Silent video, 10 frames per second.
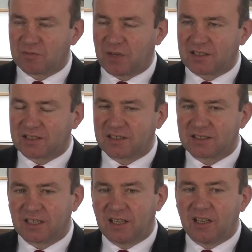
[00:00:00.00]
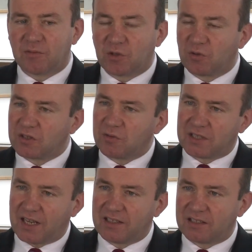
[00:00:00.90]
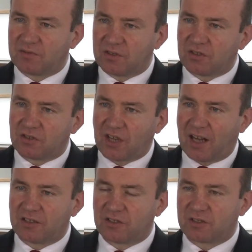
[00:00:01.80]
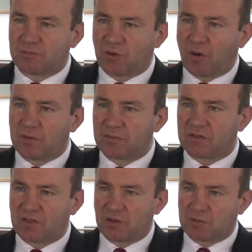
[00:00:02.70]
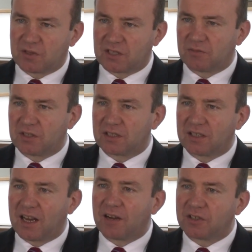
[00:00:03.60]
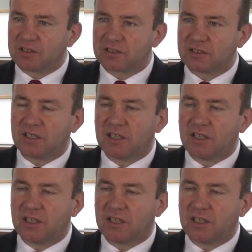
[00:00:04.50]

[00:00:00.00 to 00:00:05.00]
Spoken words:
that make sense, but also attentive to the challenges and problems of those specific areas.